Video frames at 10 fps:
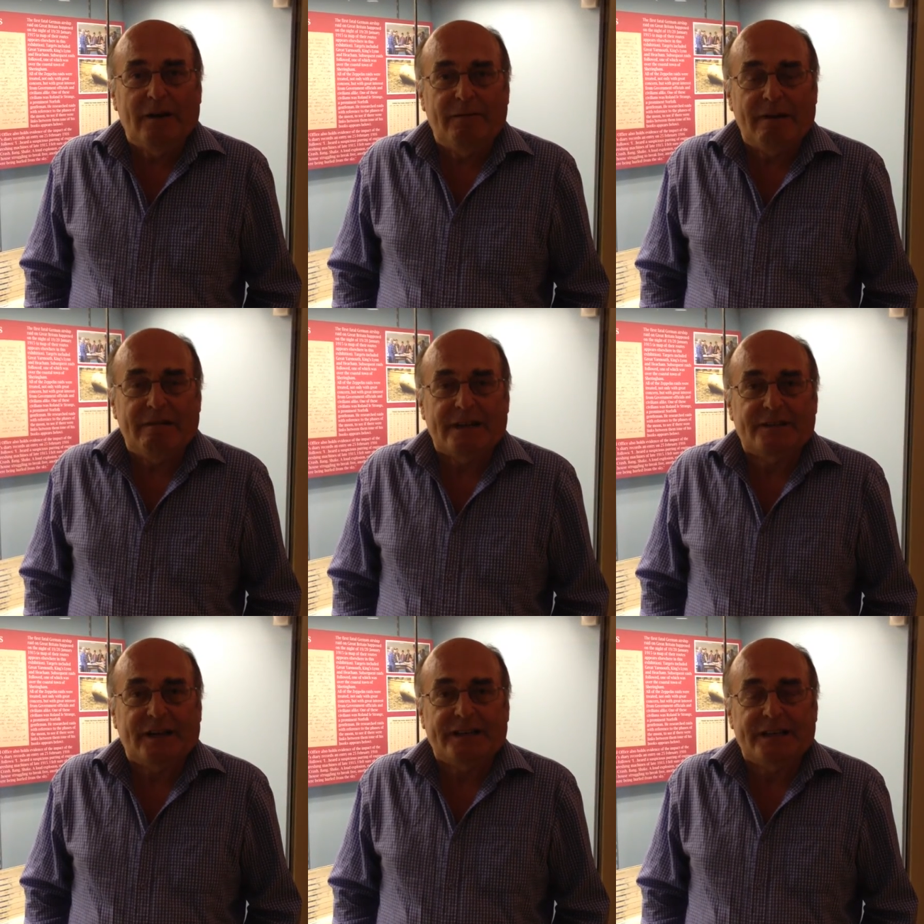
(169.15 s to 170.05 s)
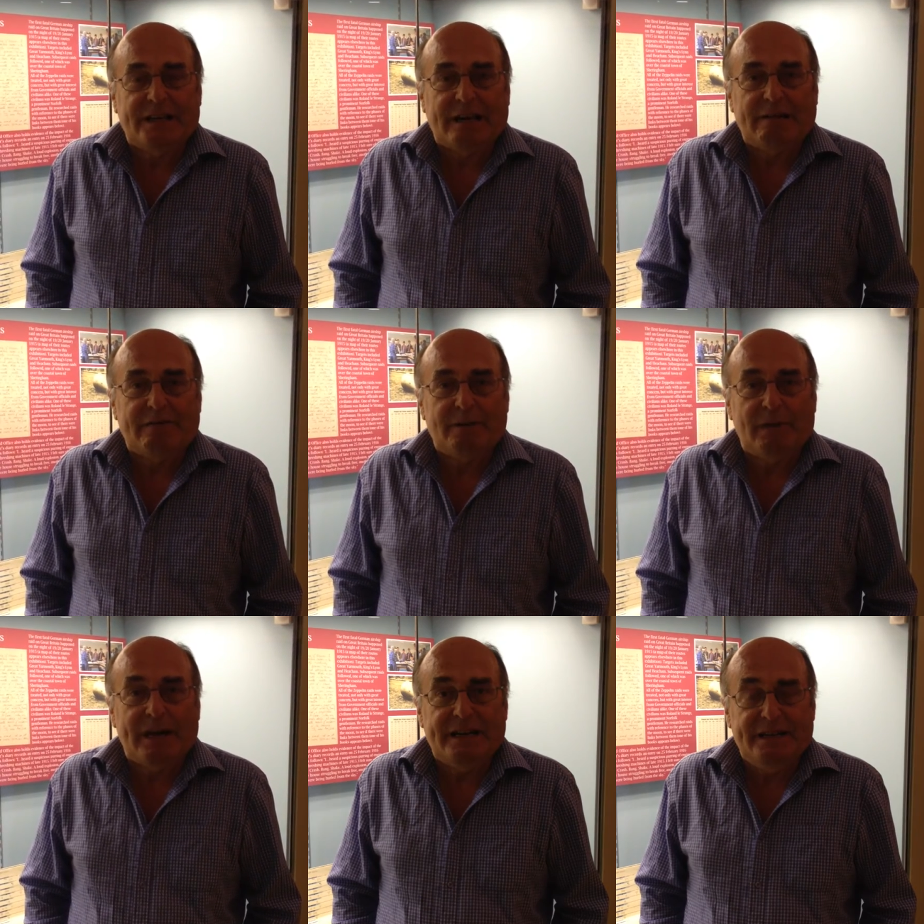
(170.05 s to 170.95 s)
A very exciting diary written
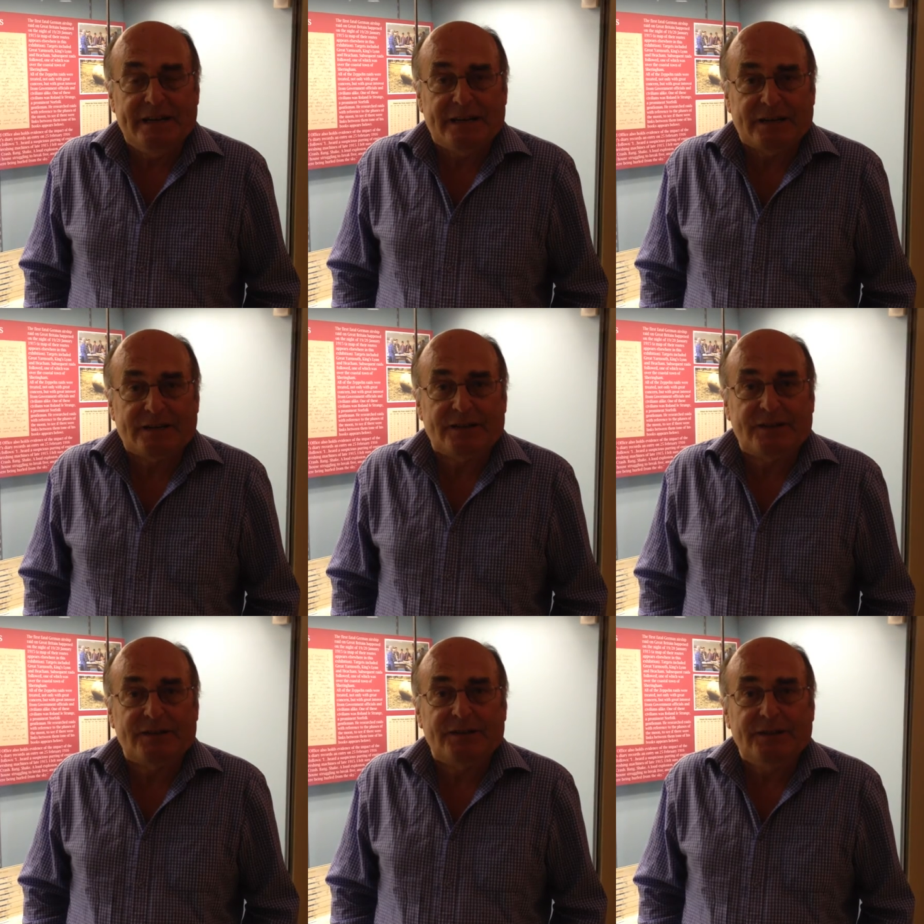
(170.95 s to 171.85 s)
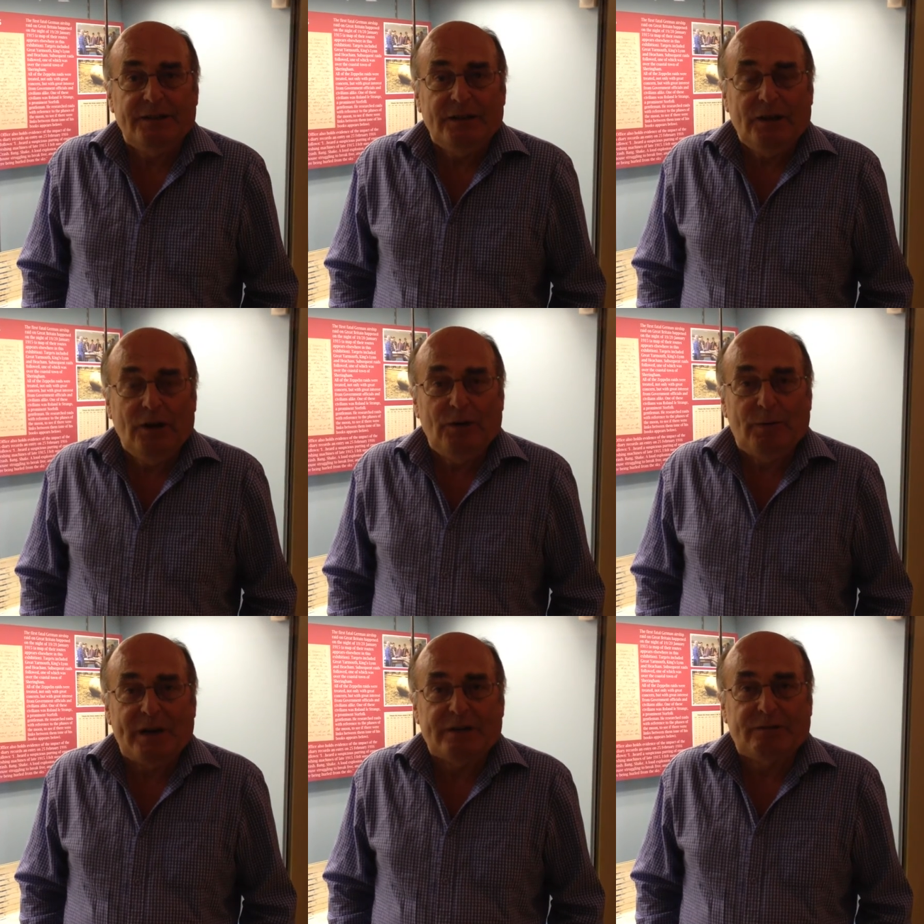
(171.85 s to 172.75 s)
by a nurse who
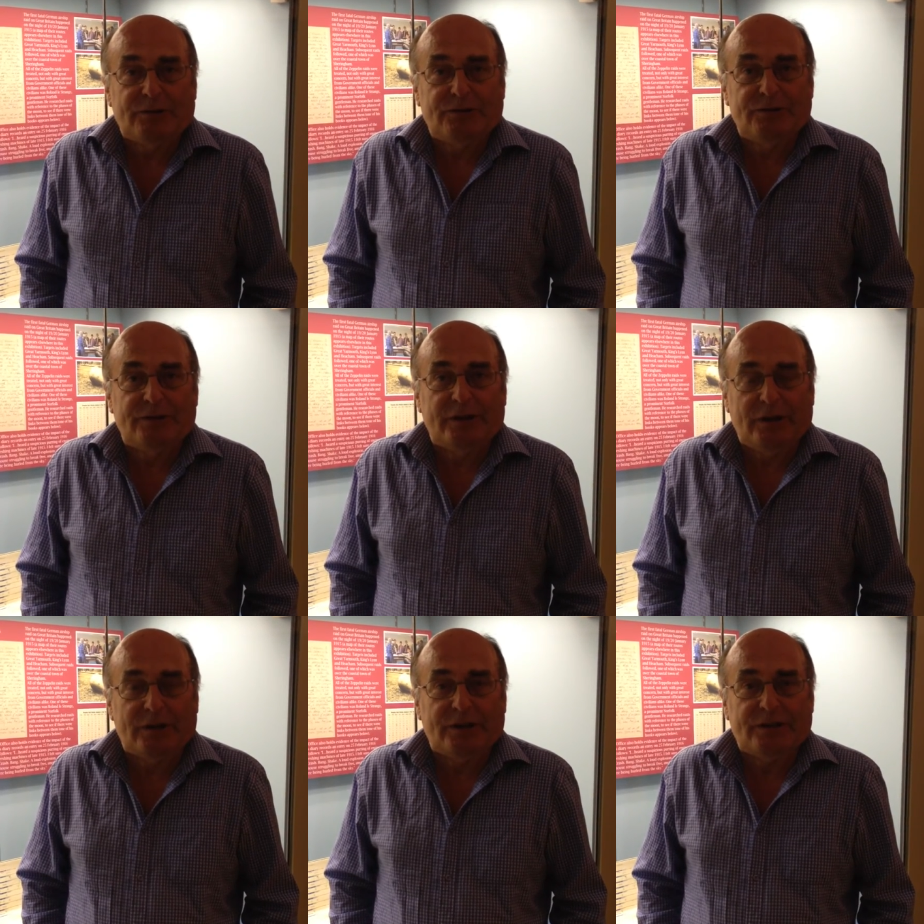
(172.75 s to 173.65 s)
went across to Salonika.